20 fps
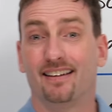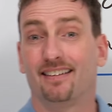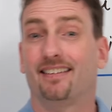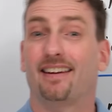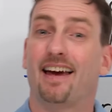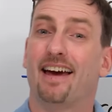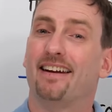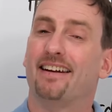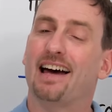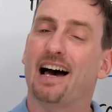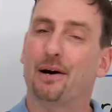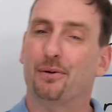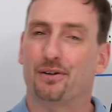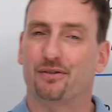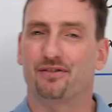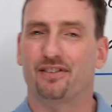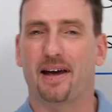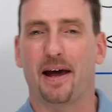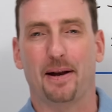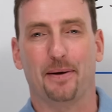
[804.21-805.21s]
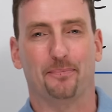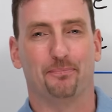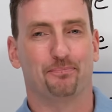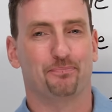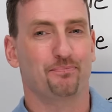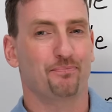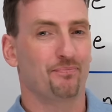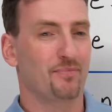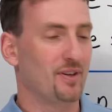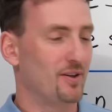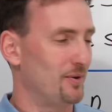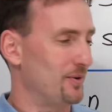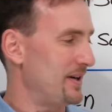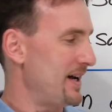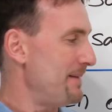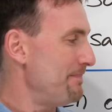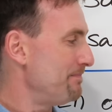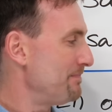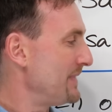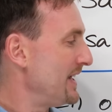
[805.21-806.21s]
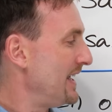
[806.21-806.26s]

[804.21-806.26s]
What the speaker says: 10 out of 10. Okay?